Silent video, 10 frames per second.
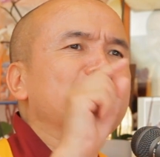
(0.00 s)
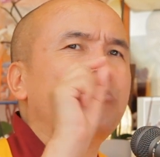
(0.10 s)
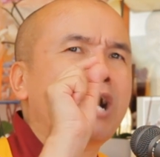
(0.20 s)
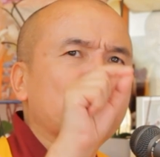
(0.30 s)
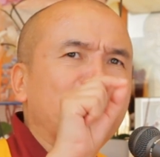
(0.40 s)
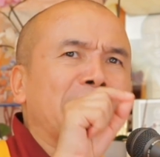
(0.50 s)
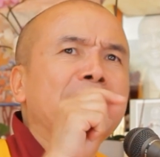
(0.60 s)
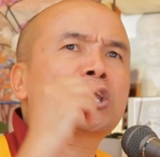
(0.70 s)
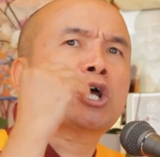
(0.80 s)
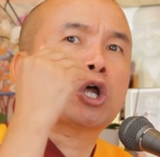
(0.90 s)
marked
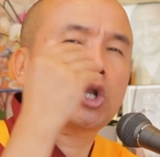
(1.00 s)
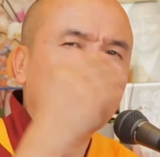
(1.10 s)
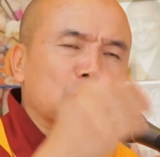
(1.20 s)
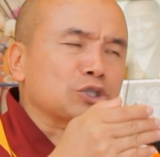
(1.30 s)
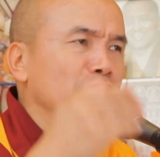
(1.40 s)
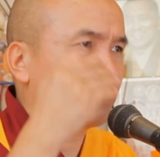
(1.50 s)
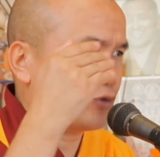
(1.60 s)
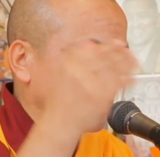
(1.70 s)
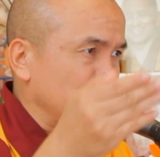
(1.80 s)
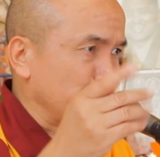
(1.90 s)
by loss of
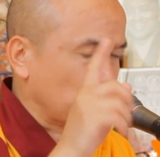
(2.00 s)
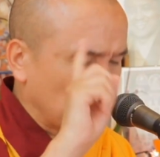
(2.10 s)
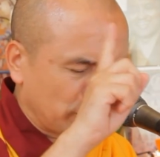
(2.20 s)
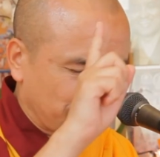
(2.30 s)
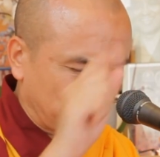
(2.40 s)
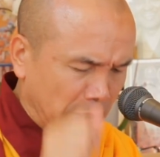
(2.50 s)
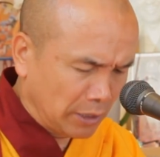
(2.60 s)
freedom. One.